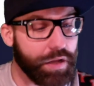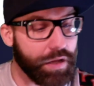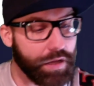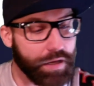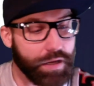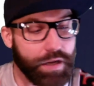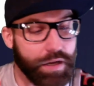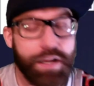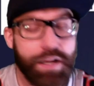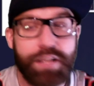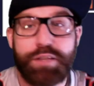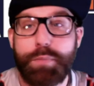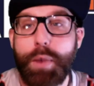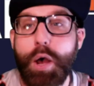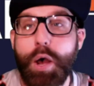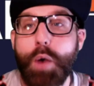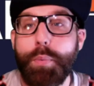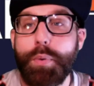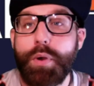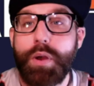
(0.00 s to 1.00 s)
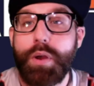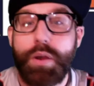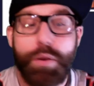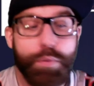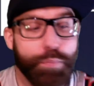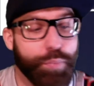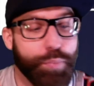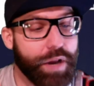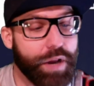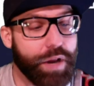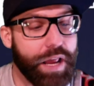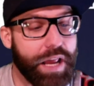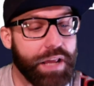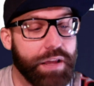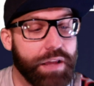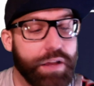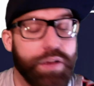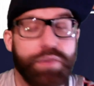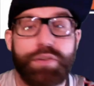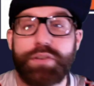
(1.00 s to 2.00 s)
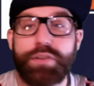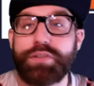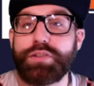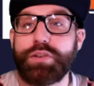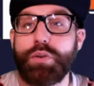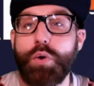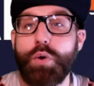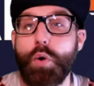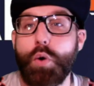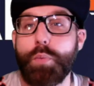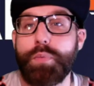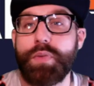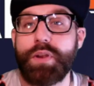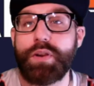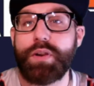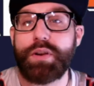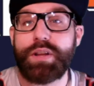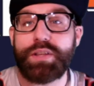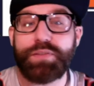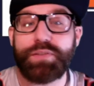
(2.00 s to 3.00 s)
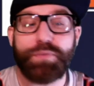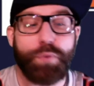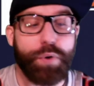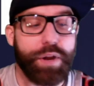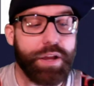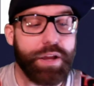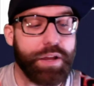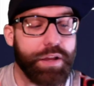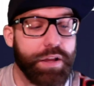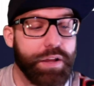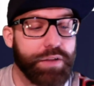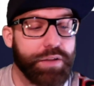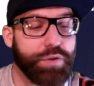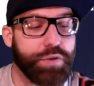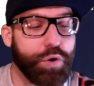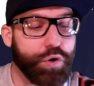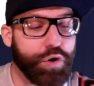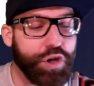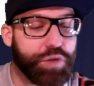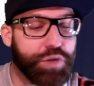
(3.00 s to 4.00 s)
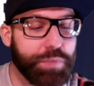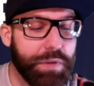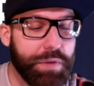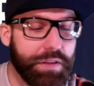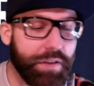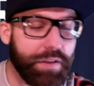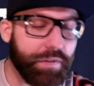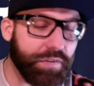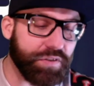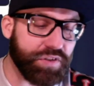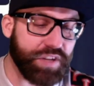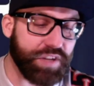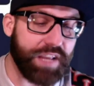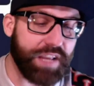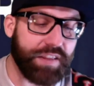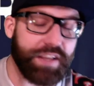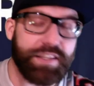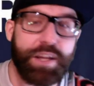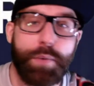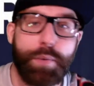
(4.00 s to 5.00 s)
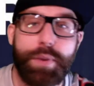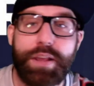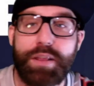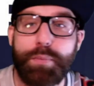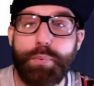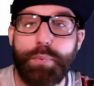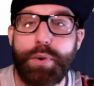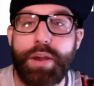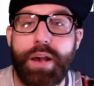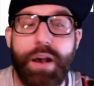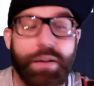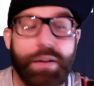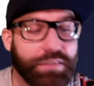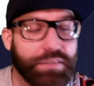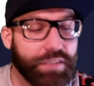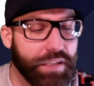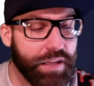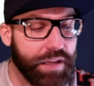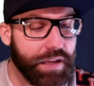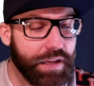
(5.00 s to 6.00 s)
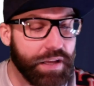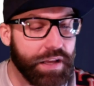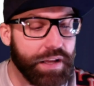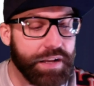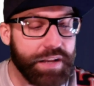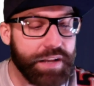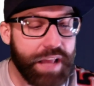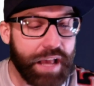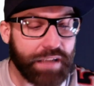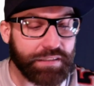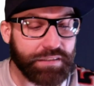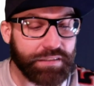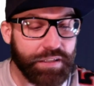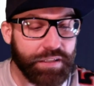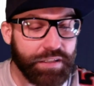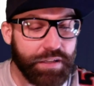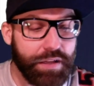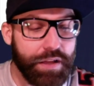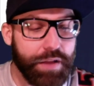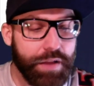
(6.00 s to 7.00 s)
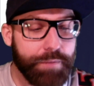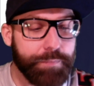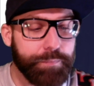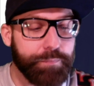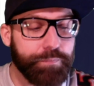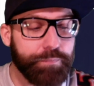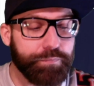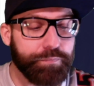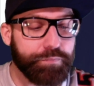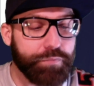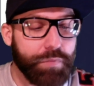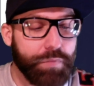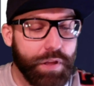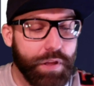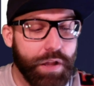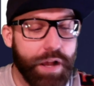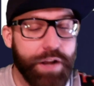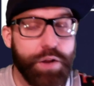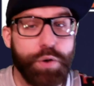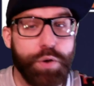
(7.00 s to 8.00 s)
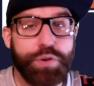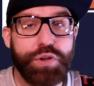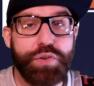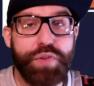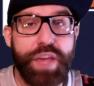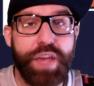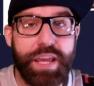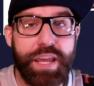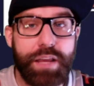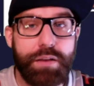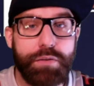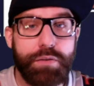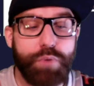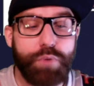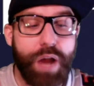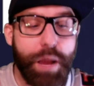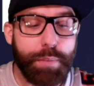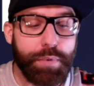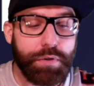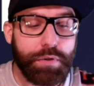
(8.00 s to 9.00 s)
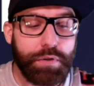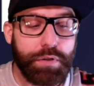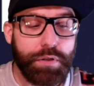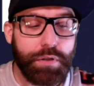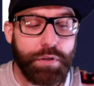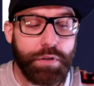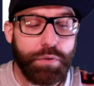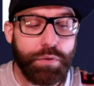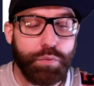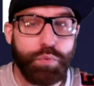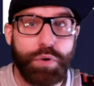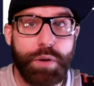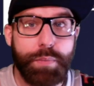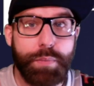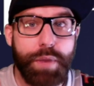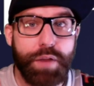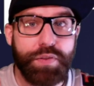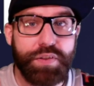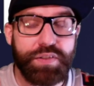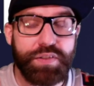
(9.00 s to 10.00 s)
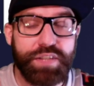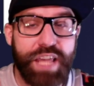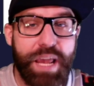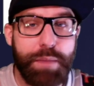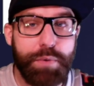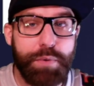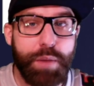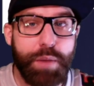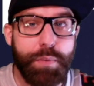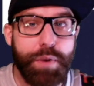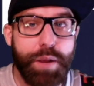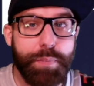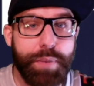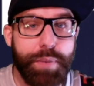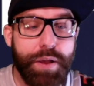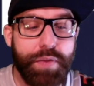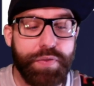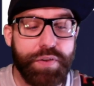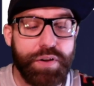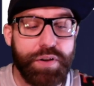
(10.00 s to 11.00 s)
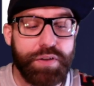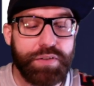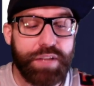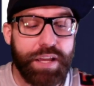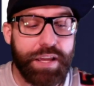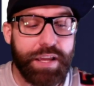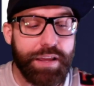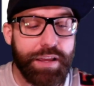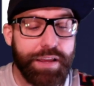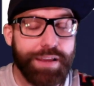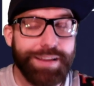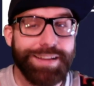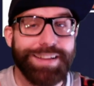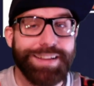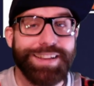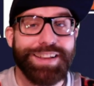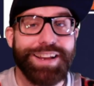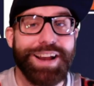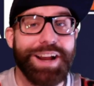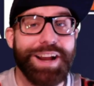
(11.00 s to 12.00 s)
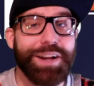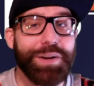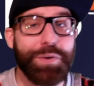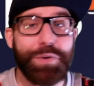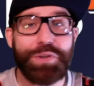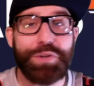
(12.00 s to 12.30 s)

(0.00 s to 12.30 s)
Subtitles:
Gonna need some help, but hey, there's still hope. There it is for you. So crispy, love to see it. That's how we get the playoffs. Next, I know what you're thinking, Robert. What about this game coming up on Thursday? I know what